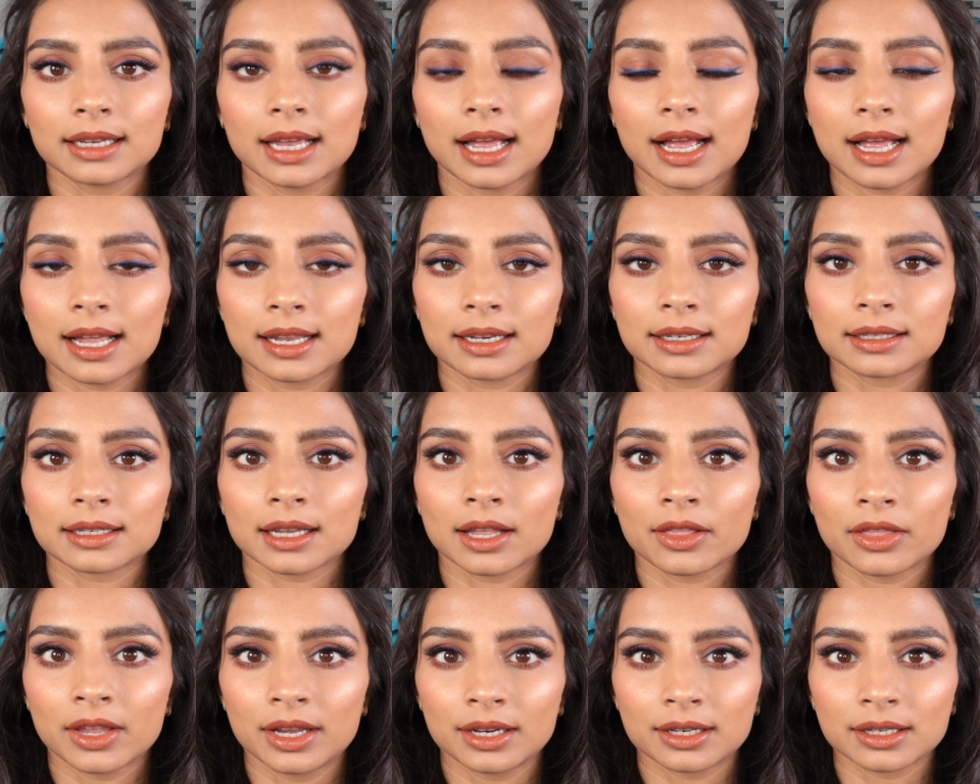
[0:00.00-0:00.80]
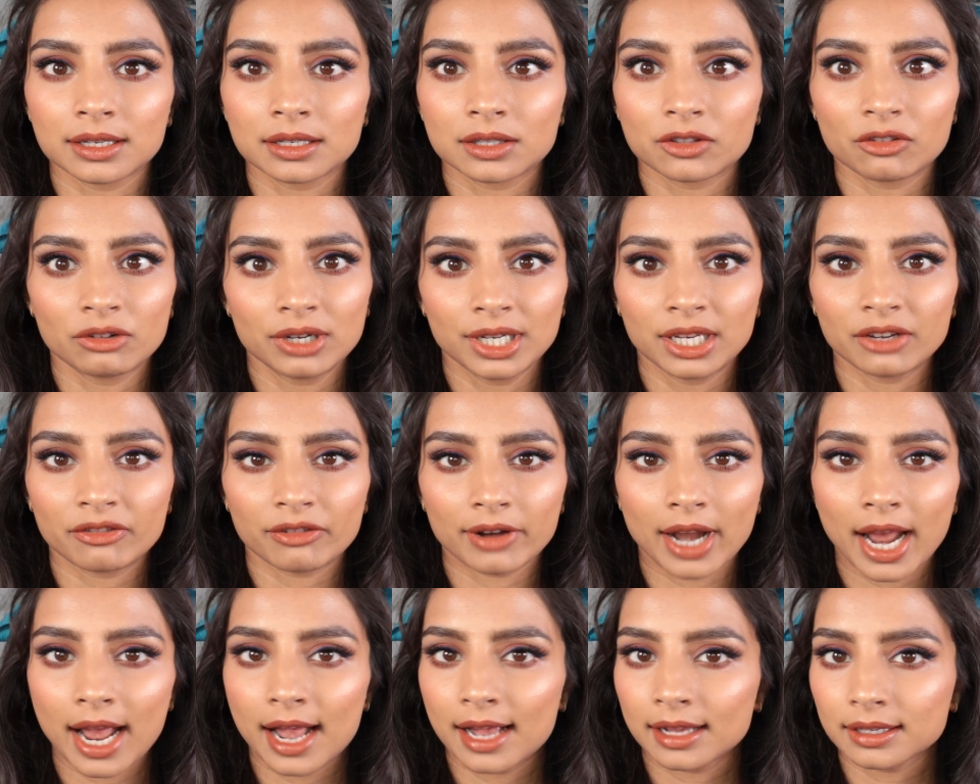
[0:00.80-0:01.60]
and they did 3
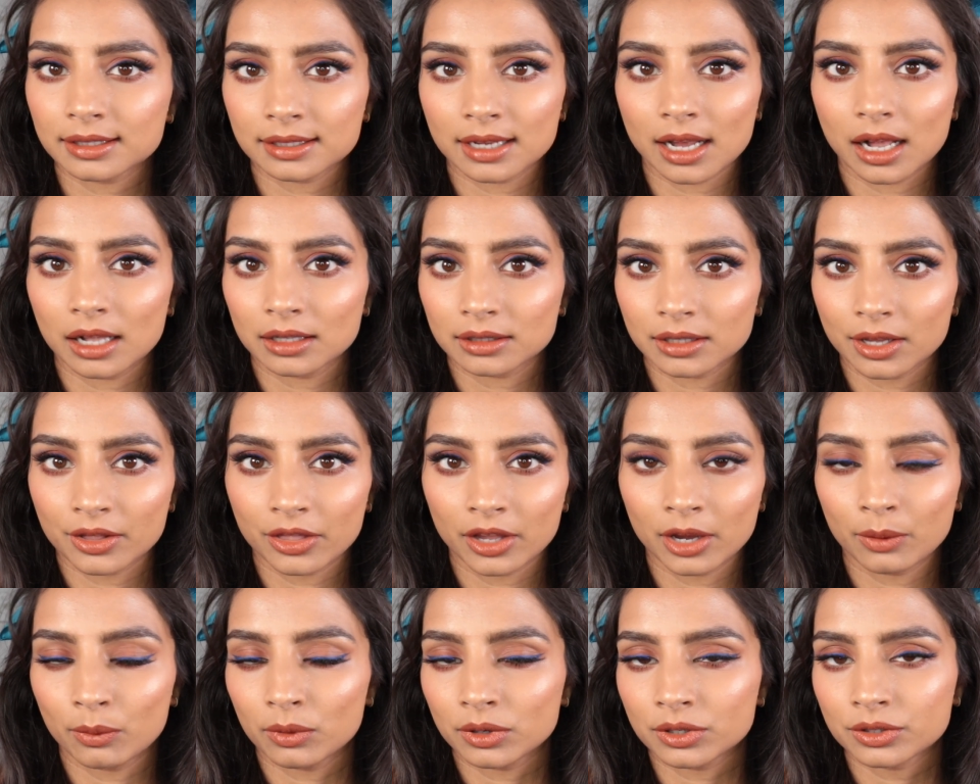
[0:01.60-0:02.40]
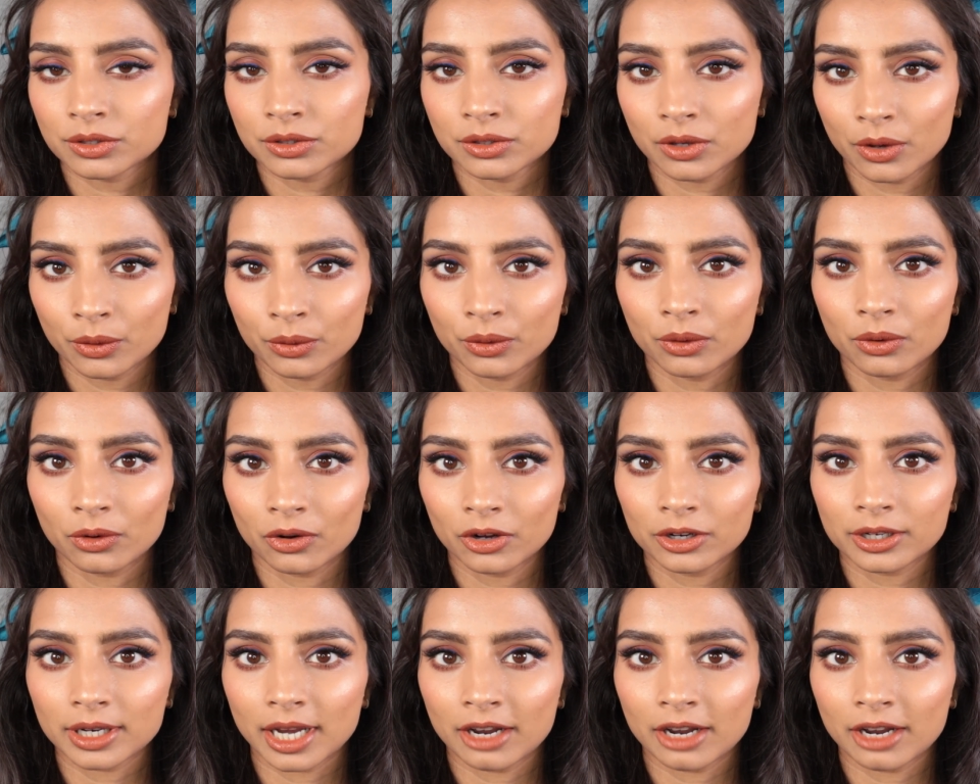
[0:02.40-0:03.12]
different hairstyles and they were so good.